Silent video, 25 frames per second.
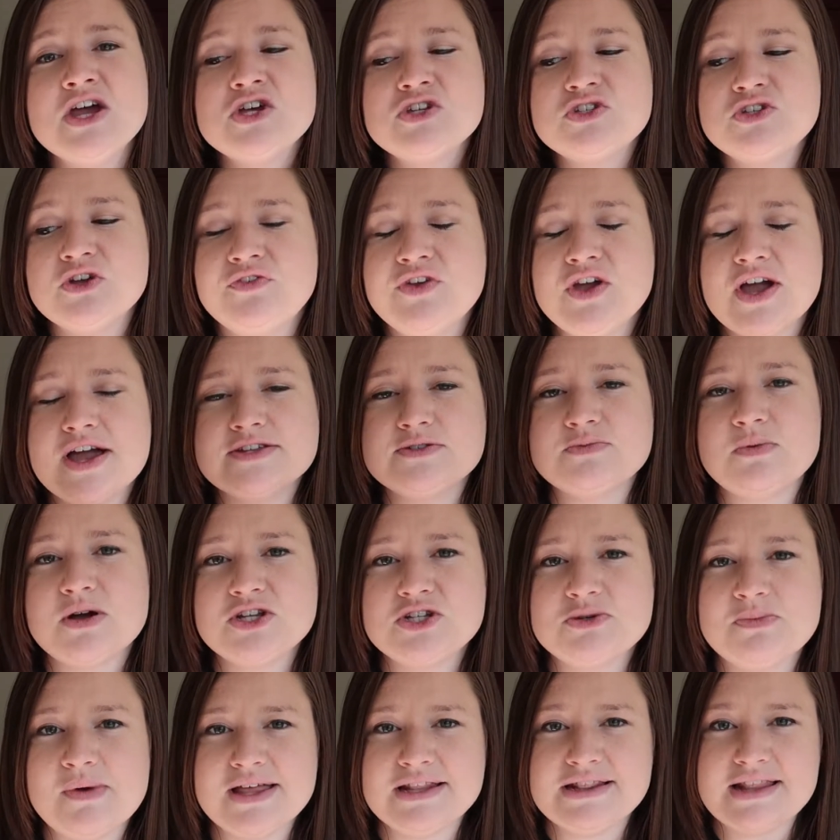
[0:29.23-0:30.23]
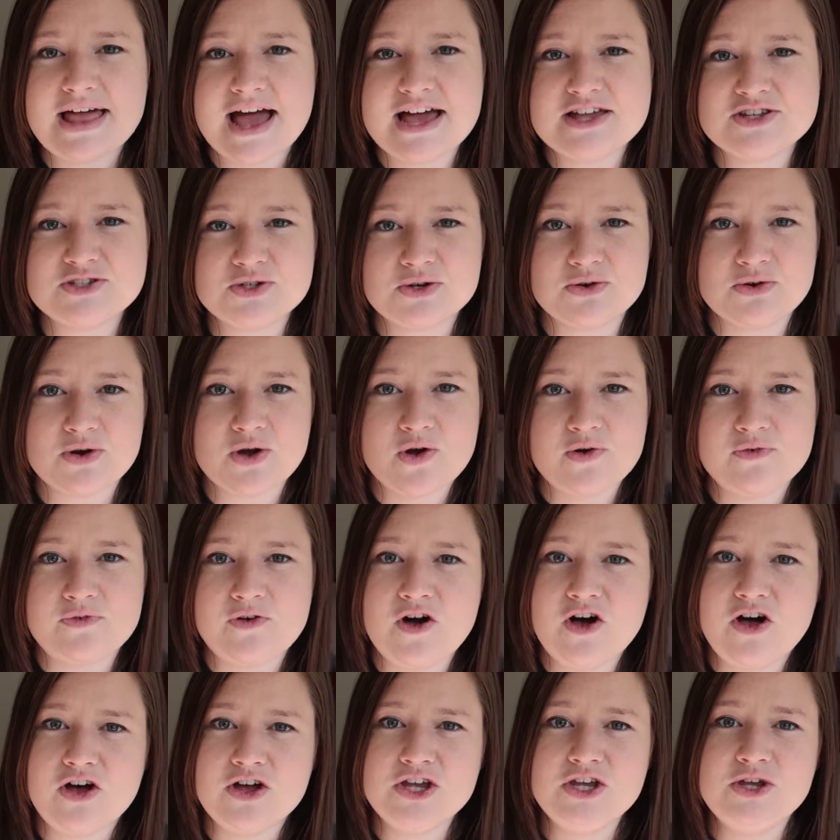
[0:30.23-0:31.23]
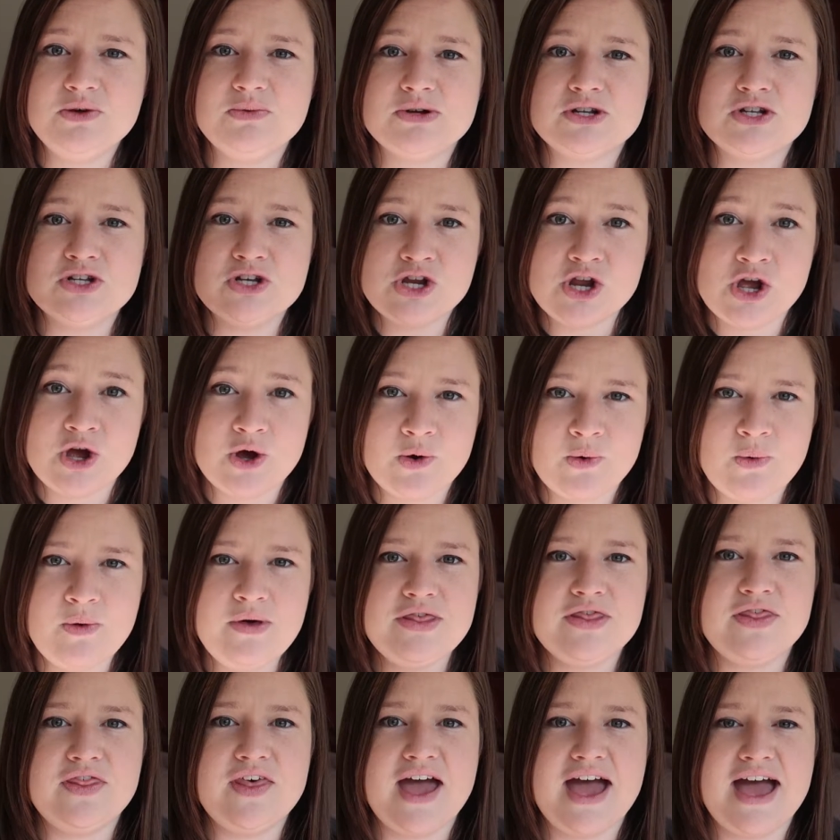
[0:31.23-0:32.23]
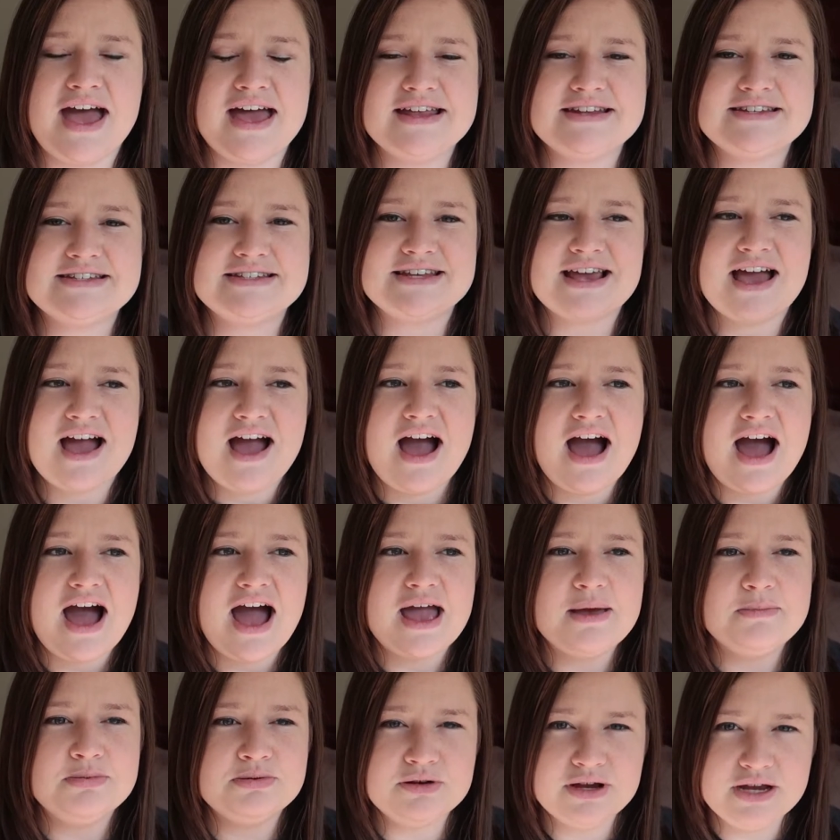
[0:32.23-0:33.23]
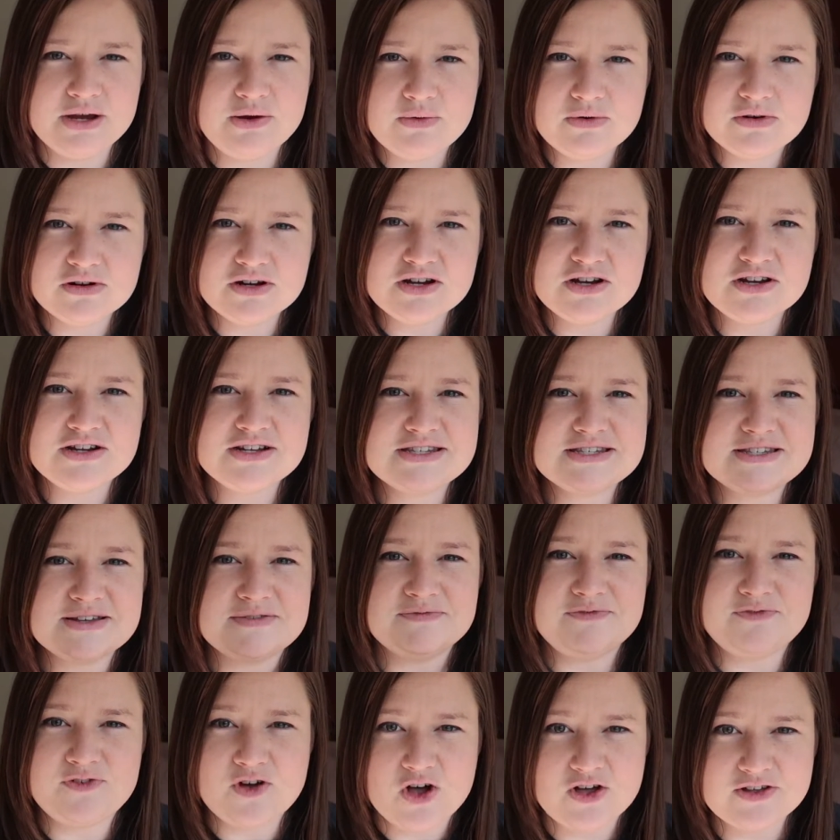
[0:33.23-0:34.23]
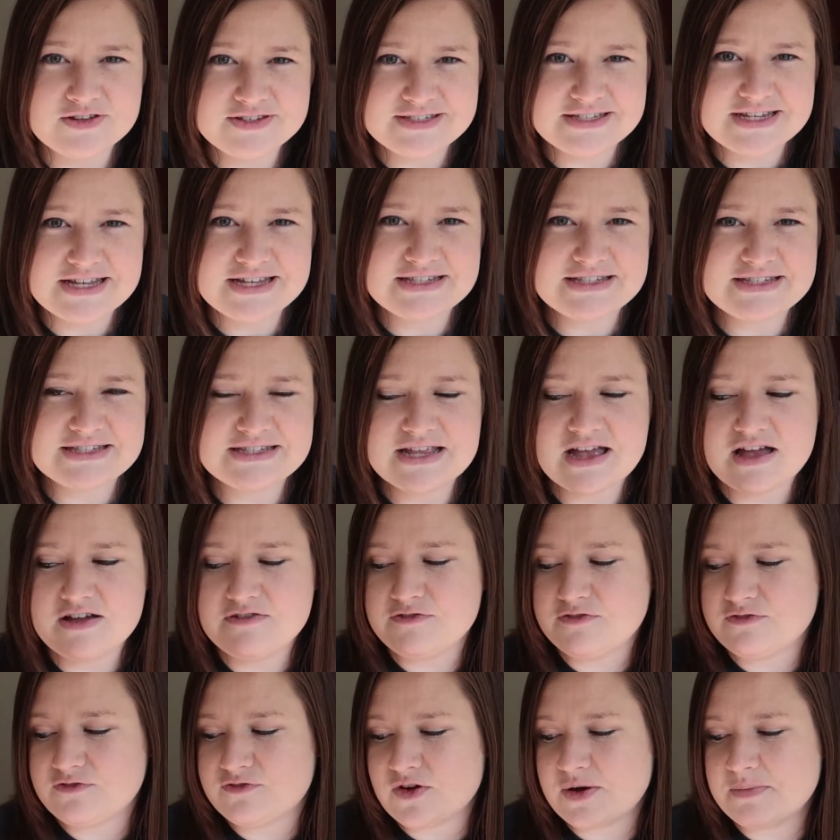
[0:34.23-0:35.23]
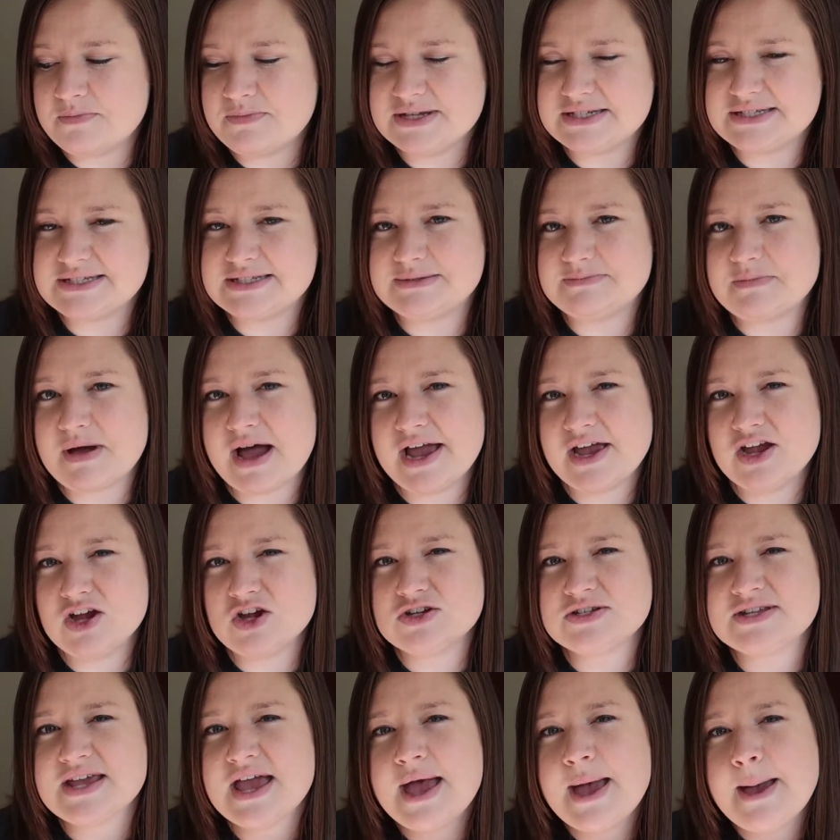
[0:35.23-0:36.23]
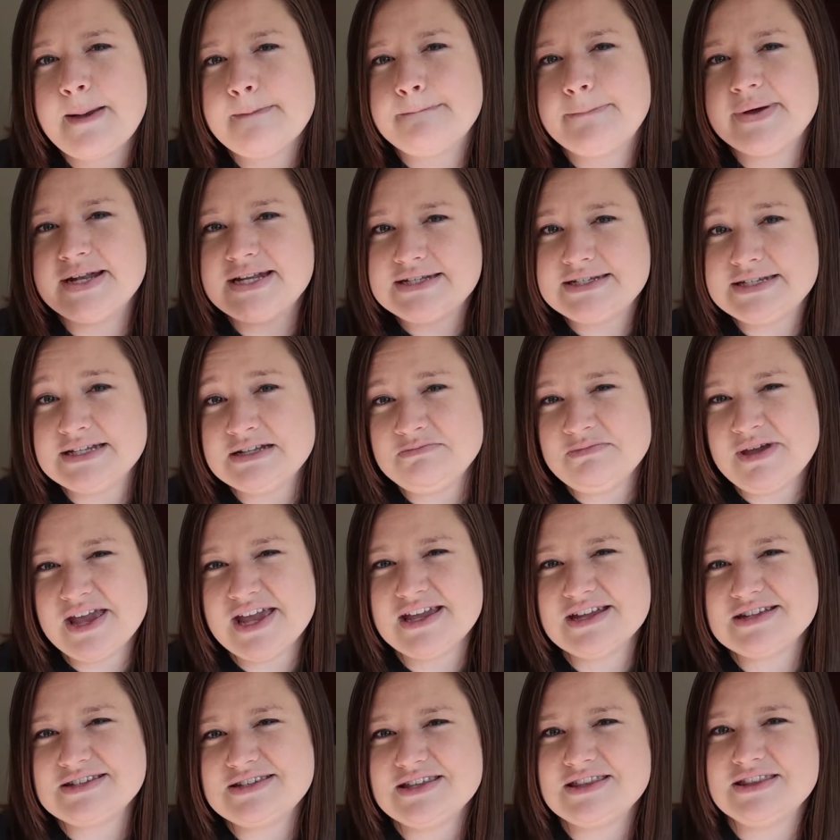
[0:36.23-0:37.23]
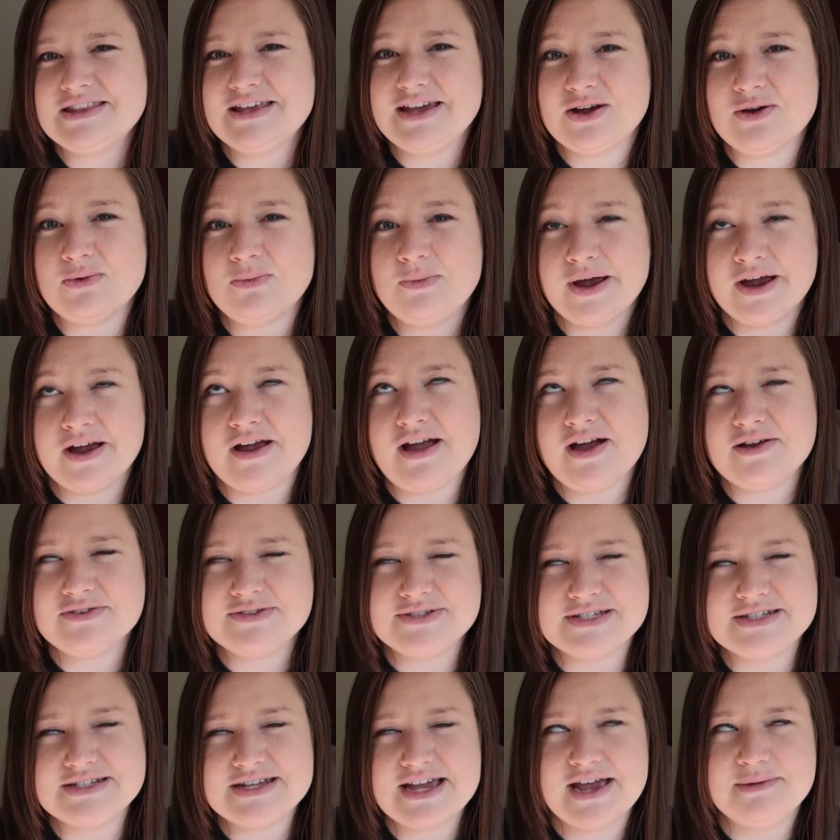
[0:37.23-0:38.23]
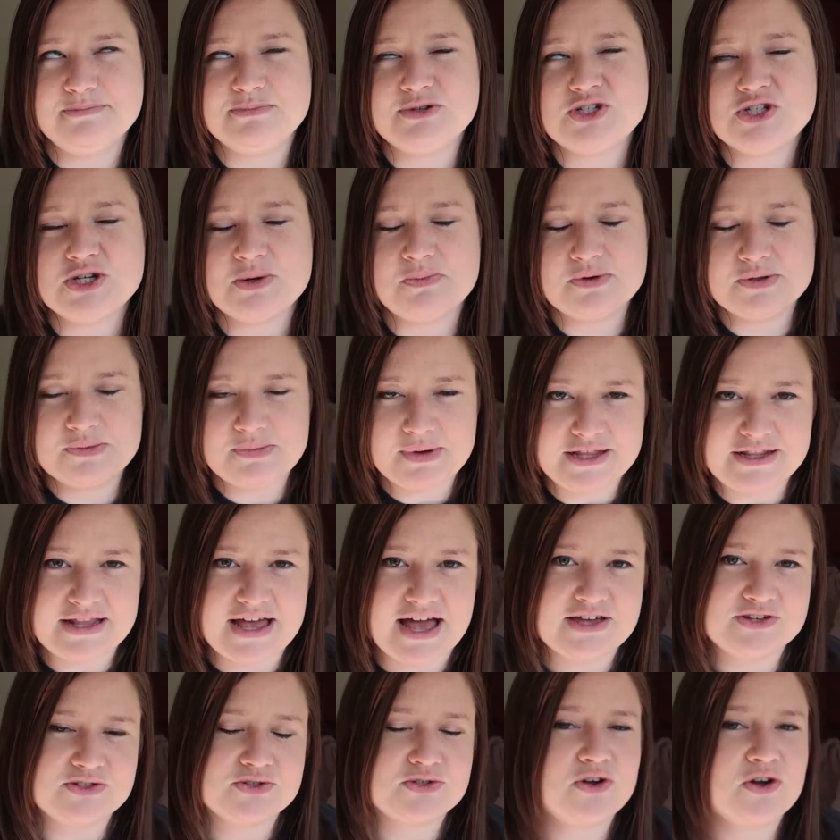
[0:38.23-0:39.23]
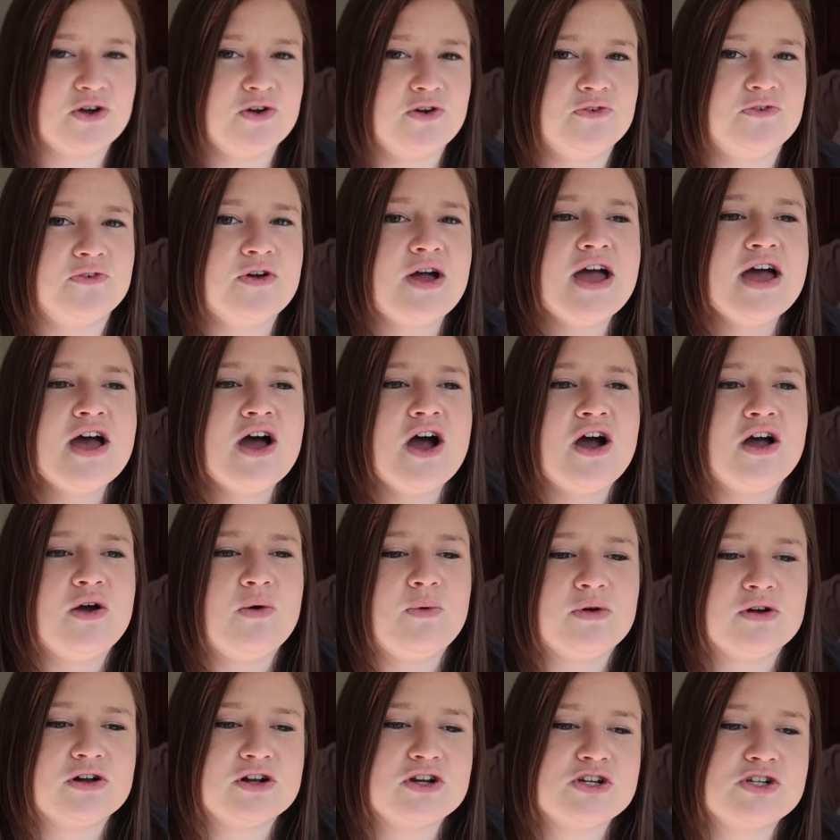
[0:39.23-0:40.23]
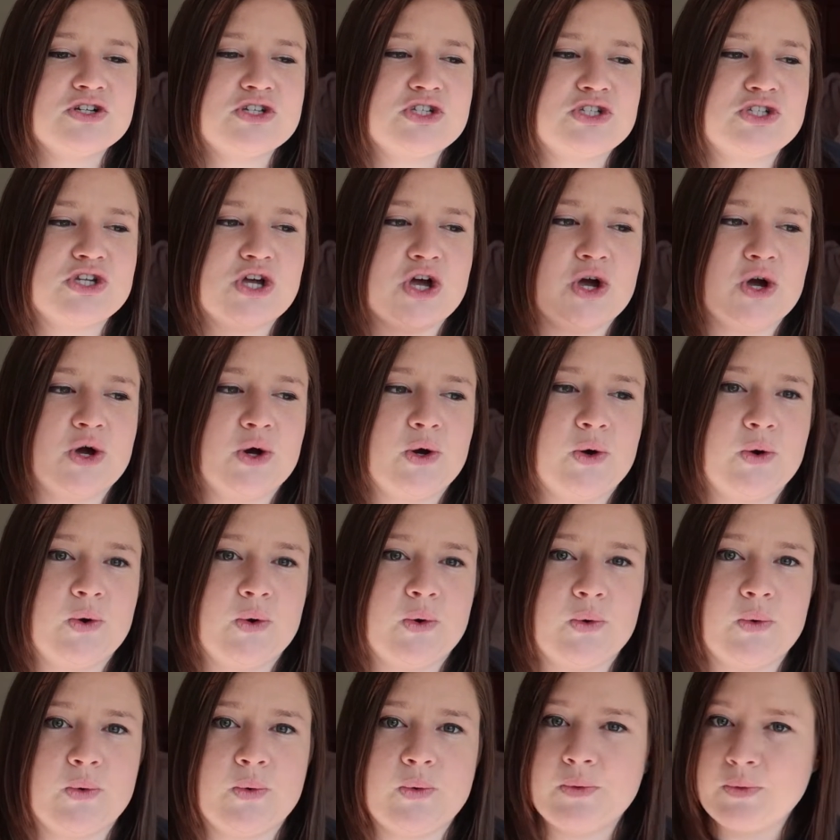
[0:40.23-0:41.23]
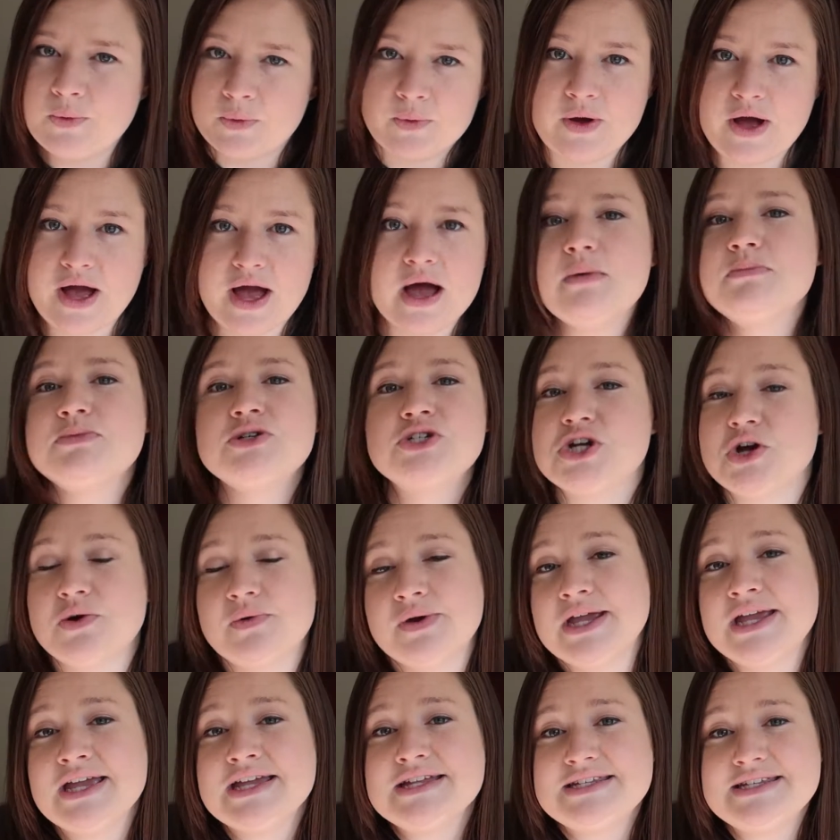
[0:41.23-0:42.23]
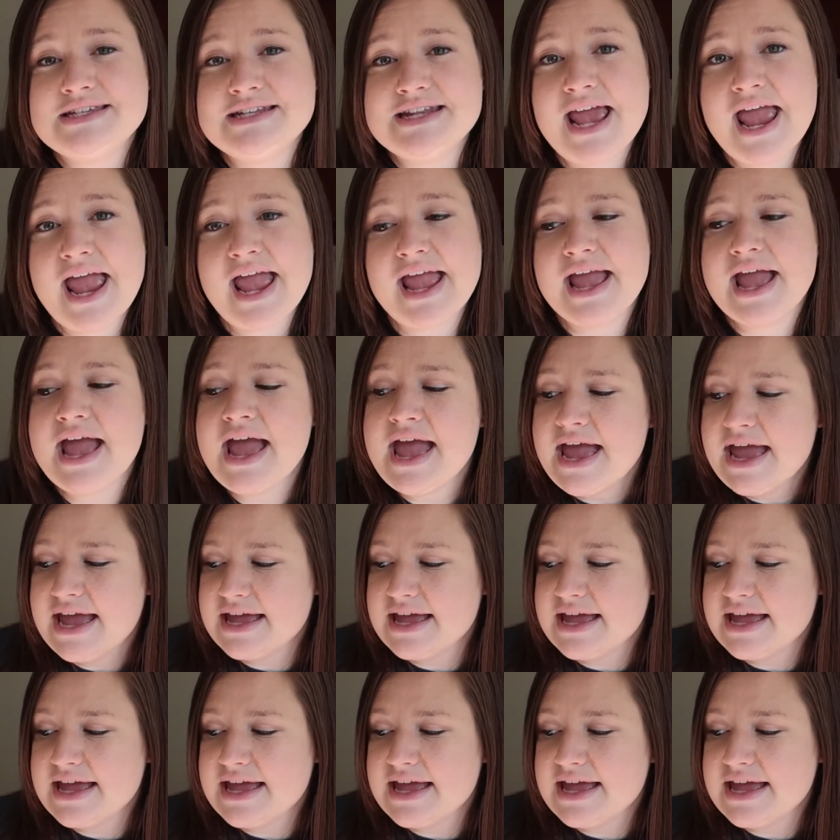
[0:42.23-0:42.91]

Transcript: So if you guys watched my last Grove haul, you would know that I pre-ordered some fall scent stuff from Mrs. Meyers, but it didn't make it to their warehouse in time to ship with my last Grove order, so I'm showing it today.